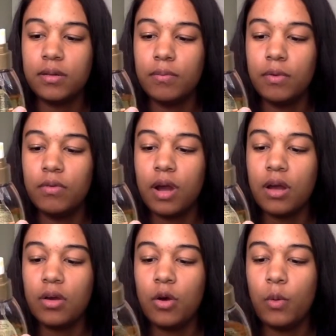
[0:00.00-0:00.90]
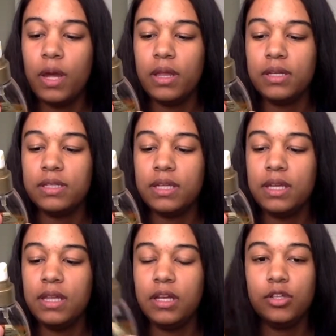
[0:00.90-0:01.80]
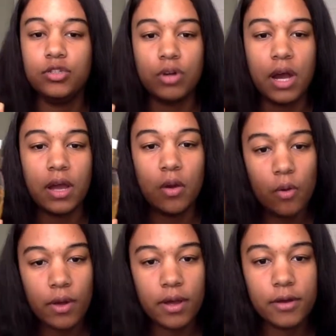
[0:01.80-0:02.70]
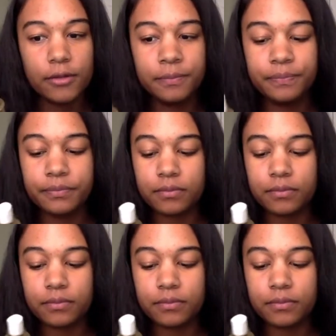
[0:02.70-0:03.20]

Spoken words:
Morocco Weightless Healing Dry Oil.